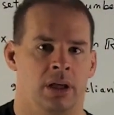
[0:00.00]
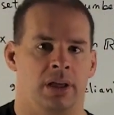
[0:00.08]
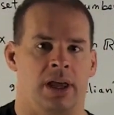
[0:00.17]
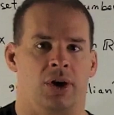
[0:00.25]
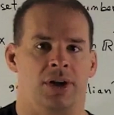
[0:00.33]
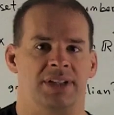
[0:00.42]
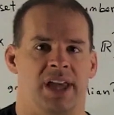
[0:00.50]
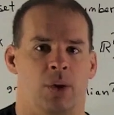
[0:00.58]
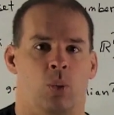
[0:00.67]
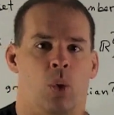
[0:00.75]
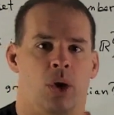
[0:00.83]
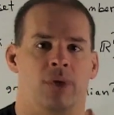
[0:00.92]
okay, you're going to
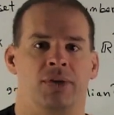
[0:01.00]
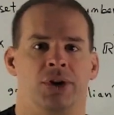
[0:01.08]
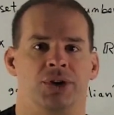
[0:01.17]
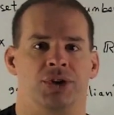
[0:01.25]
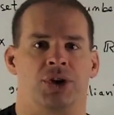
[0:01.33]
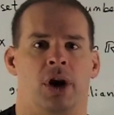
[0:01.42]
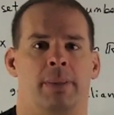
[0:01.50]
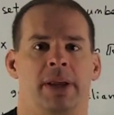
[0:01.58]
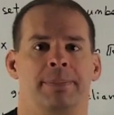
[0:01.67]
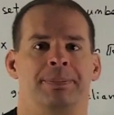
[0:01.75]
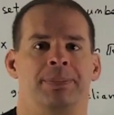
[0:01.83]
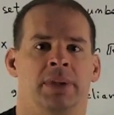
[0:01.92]
take 1 over your
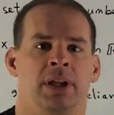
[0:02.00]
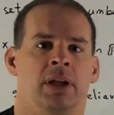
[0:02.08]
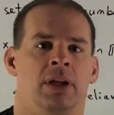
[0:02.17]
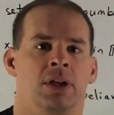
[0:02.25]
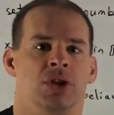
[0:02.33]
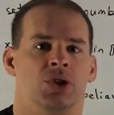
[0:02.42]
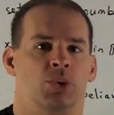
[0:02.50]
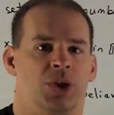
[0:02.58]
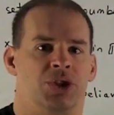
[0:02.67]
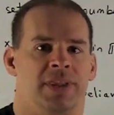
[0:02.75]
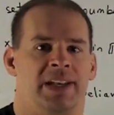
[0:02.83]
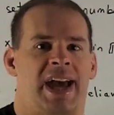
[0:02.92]
determinant,
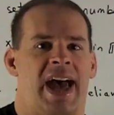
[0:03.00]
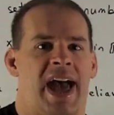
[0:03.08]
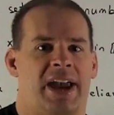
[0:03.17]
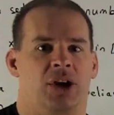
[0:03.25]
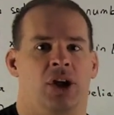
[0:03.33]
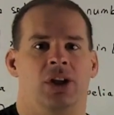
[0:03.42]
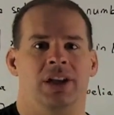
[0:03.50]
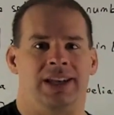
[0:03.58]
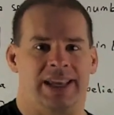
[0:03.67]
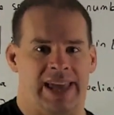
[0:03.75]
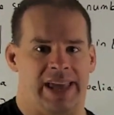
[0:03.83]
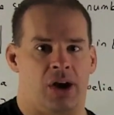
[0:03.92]
switch on the diagonal,
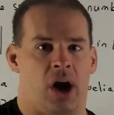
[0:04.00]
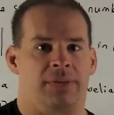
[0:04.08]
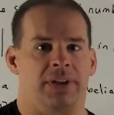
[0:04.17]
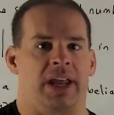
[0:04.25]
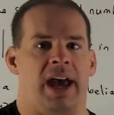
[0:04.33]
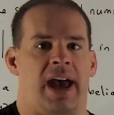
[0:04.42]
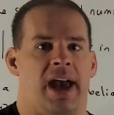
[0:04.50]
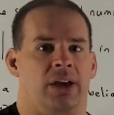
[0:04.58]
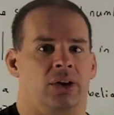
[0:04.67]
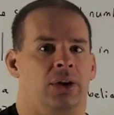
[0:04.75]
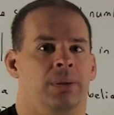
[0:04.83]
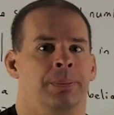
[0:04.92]
negate off the
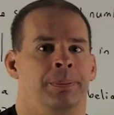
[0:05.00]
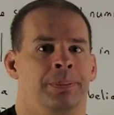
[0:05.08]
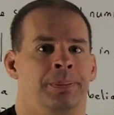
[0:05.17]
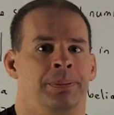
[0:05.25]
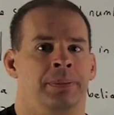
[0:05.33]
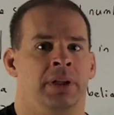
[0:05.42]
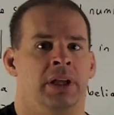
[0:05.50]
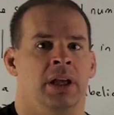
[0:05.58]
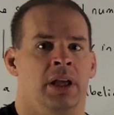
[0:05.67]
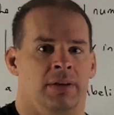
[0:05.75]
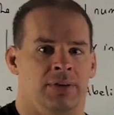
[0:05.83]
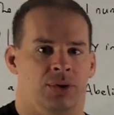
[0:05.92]
diagonal.
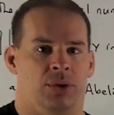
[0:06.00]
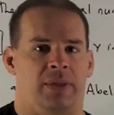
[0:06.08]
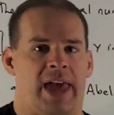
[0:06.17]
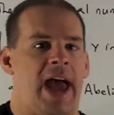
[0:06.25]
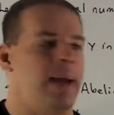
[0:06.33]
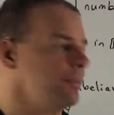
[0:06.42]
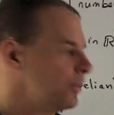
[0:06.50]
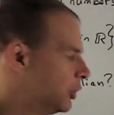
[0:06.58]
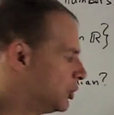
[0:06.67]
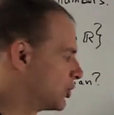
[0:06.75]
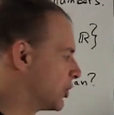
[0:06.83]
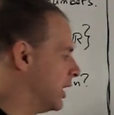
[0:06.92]
If you do that,
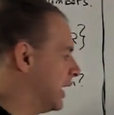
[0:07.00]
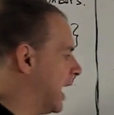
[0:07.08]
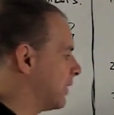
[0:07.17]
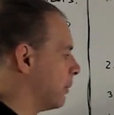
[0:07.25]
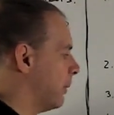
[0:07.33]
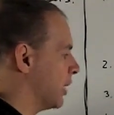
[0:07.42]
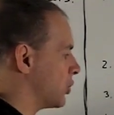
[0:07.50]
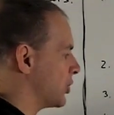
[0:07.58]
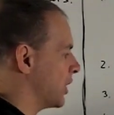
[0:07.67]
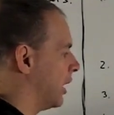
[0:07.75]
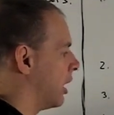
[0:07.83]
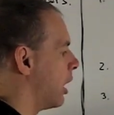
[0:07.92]
you're just going to get the
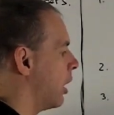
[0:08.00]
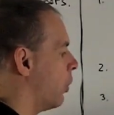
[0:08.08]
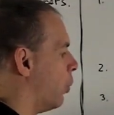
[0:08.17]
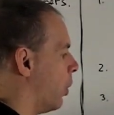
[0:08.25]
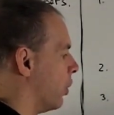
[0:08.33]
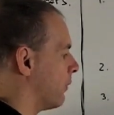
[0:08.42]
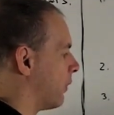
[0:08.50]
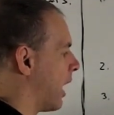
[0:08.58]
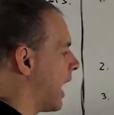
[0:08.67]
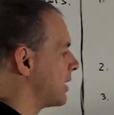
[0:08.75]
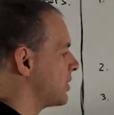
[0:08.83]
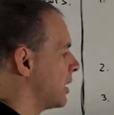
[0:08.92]
matrix here, 1 over
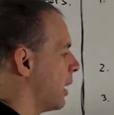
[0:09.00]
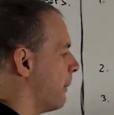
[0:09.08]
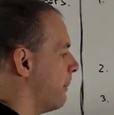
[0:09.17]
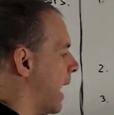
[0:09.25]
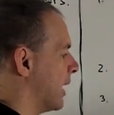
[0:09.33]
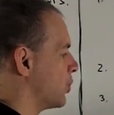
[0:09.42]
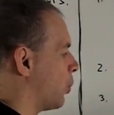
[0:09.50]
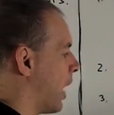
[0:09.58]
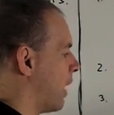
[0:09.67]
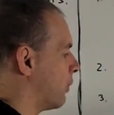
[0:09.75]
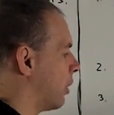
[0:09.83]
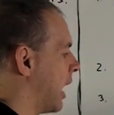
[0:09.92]
x minus
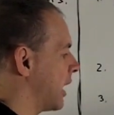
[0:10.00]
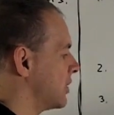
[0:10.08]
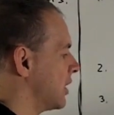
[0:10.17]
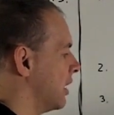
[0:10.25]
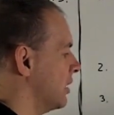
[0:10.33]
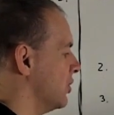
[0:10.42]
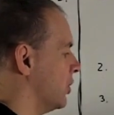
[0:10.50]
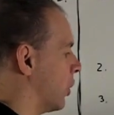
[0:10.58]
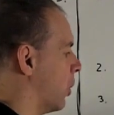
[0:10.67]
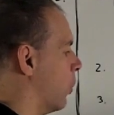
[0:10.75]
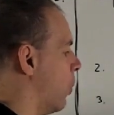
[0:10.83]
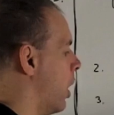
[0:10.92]
y over x,
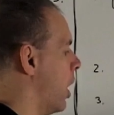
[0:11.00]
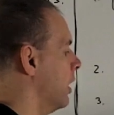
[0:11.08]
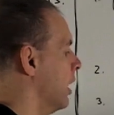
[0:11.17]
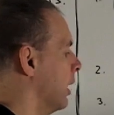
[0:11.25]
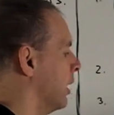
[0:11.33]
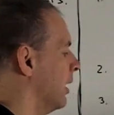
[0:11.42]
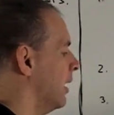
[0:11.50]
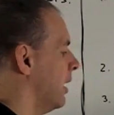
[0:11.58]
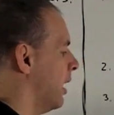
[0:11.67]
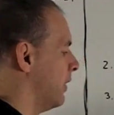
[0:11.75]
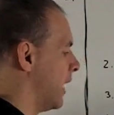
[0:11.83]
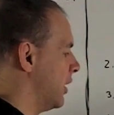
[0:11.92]
0, 1.
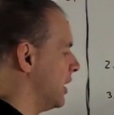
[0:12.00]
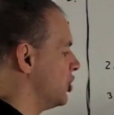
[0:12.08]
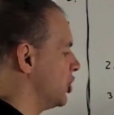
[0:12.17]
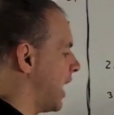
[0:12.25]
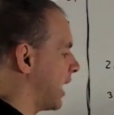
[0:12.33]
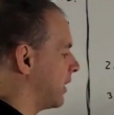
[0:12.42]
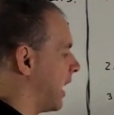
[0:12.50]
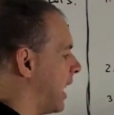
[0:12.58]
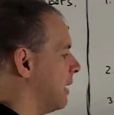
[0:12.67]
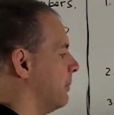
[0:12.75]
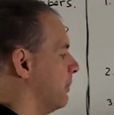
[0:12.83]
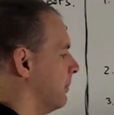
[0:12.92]
And then you can check
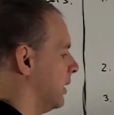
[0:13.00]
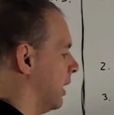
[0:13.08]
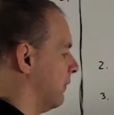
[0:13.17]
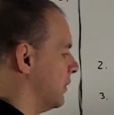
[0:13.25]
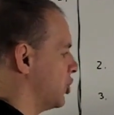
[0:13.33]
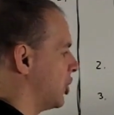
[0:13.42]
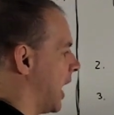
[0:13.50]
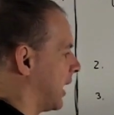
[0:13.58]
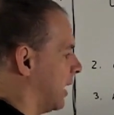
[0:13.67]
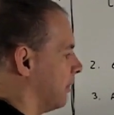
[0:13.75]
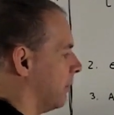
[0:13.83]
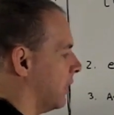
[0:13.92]
that, and if you
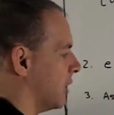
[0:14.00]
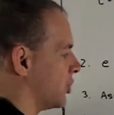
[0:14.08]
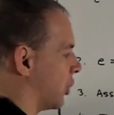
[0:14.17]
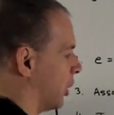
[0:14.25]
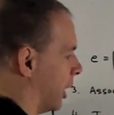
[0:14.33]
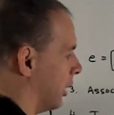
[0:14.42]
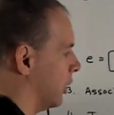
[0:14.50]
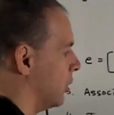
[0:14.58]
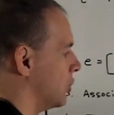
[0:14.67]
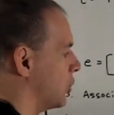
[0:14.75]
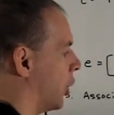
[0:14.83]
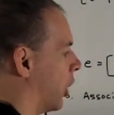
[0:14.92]
check it, it's going to
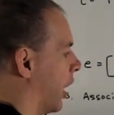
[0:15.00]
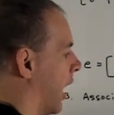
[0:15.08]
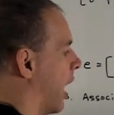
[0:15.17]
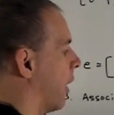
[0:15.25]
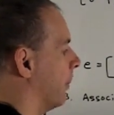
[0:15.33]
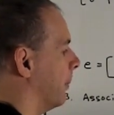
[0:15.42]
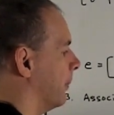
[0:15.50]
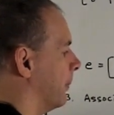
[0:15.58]
turn out.